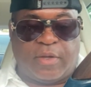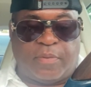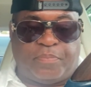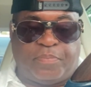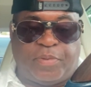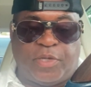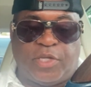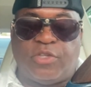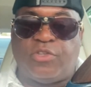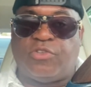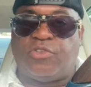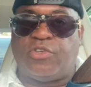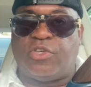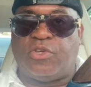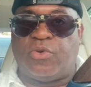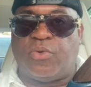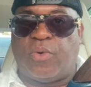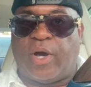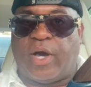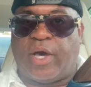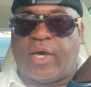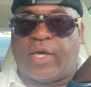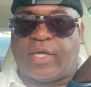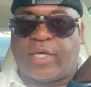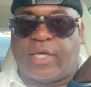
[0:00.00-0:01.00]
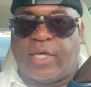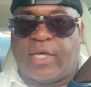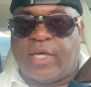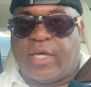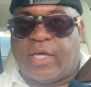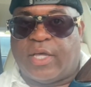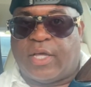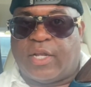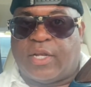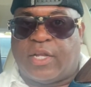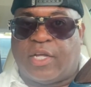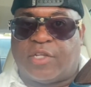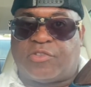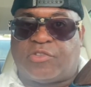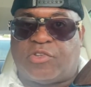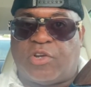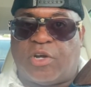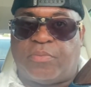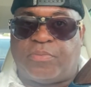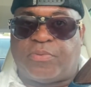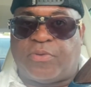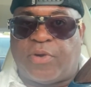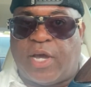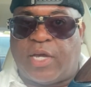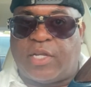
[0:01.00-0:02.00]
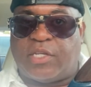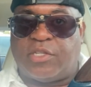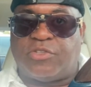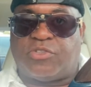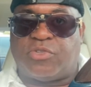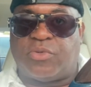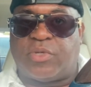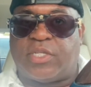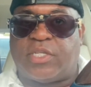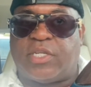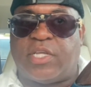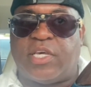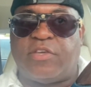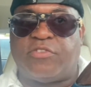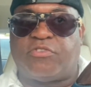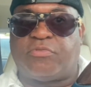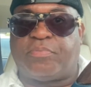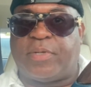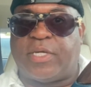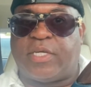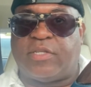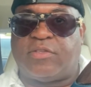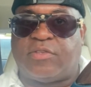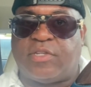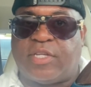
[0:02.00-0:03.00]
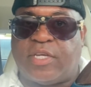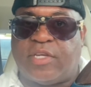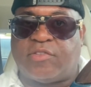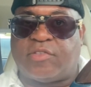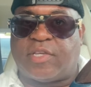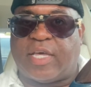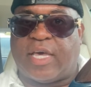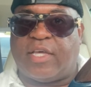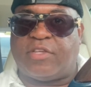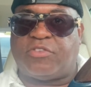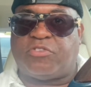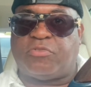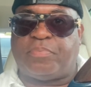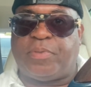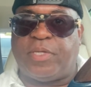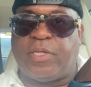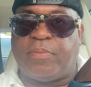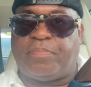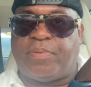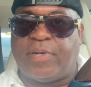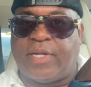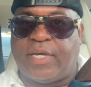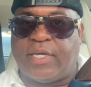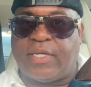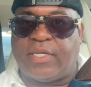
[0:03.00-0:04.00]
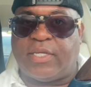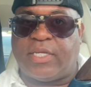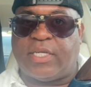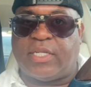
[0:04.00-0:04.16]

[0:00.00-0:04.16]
PGY. Let's jump right into it. Day's play today is a SP play.